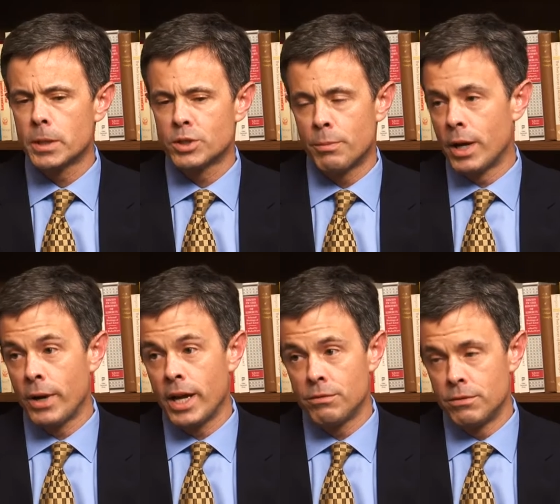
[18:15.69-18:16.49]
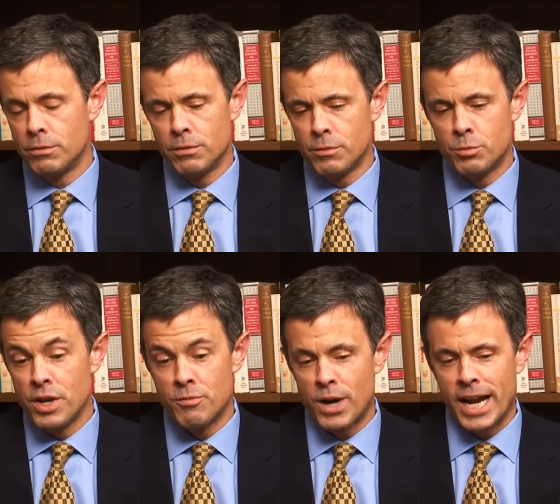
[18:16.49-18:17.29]
So by way of
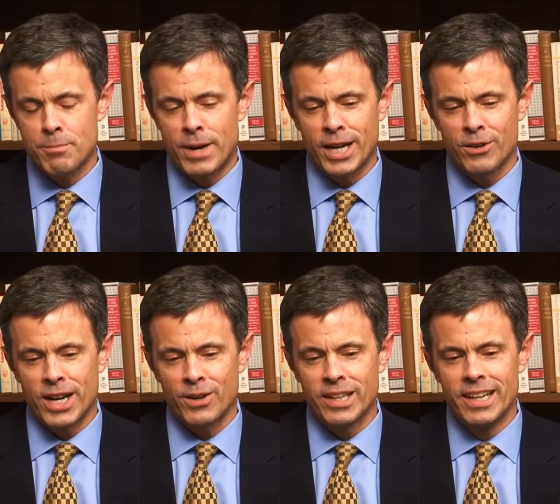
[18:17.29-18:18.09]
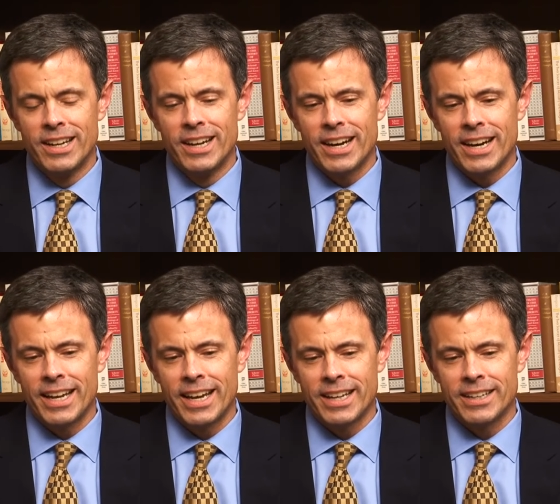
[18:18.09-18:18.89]
brief background, I
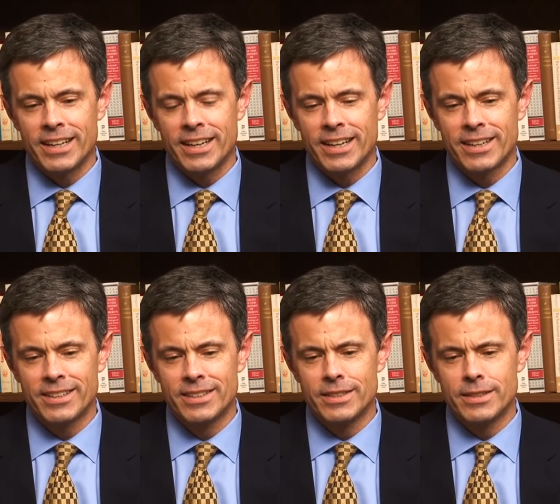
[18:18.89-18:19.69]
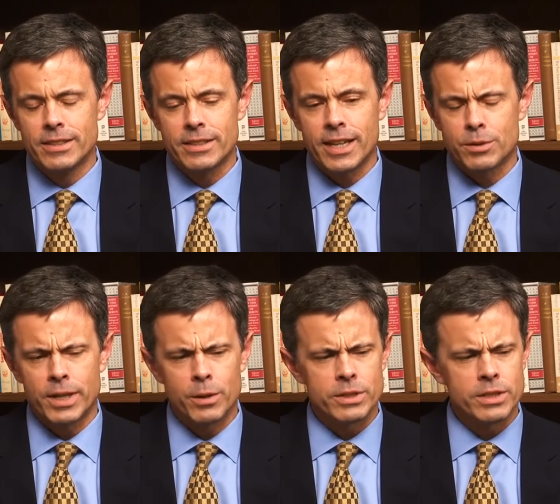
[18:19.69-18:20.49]
had, when
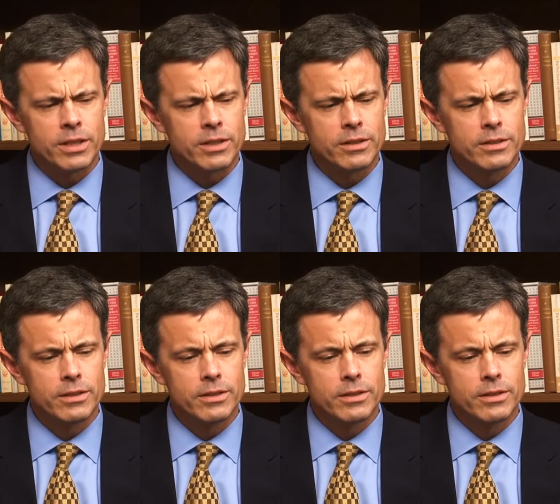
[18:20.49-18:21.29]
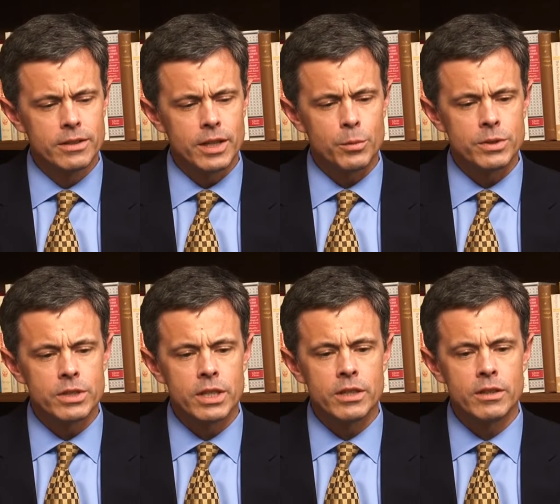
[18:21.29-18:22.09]
I was in,
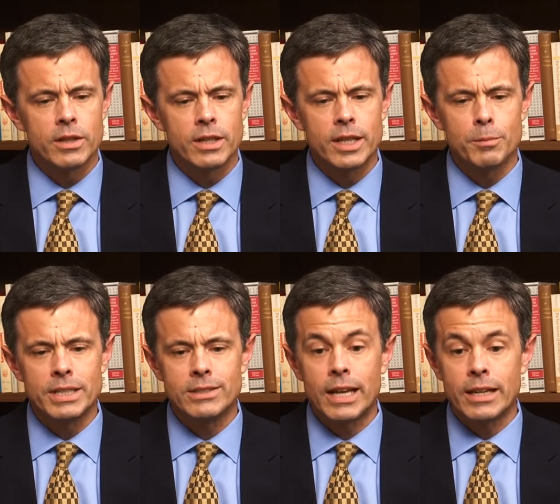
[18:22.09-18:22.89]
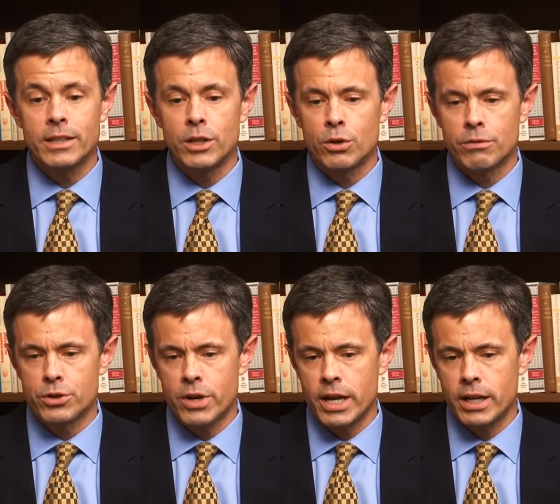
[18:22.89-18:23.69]
I think, my second year of
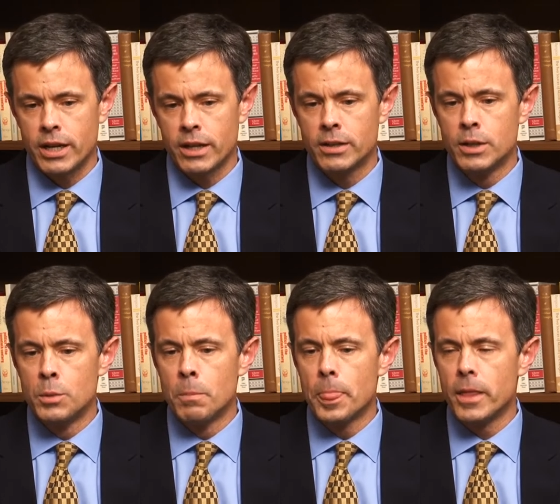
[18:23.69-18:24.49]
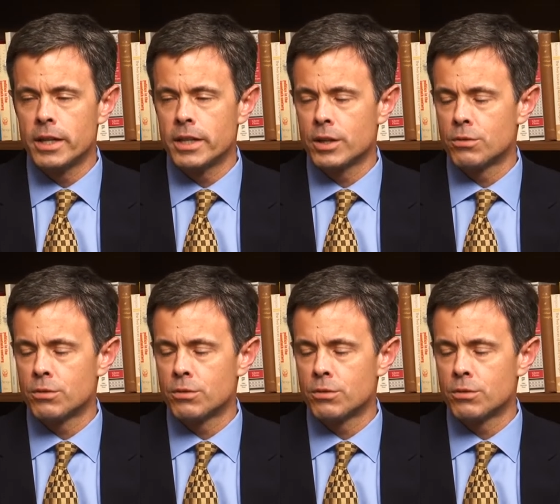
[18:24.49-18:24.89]
training, and at a